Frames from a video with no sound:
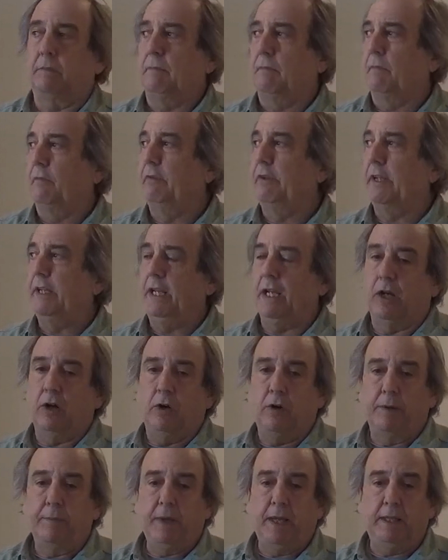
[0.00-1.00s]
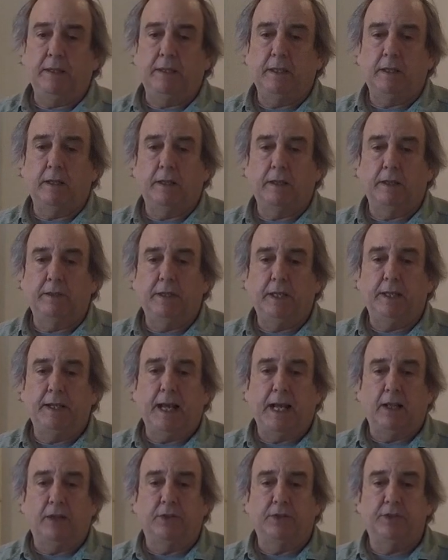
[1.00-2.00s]
video, I made the
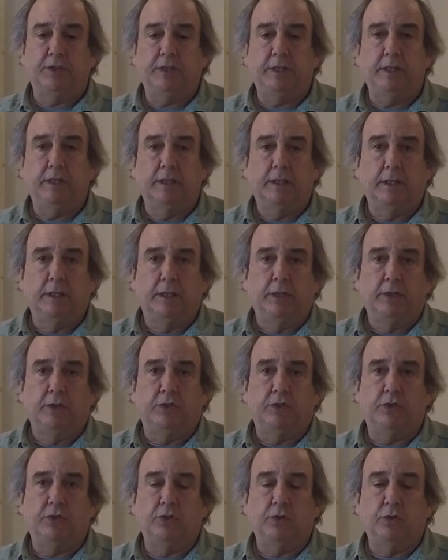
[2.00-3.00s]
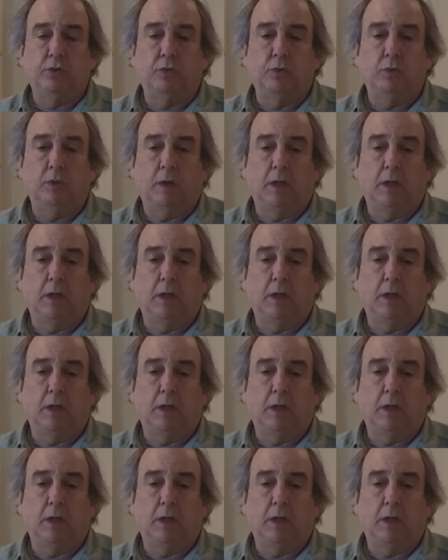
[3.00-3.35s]
analogy to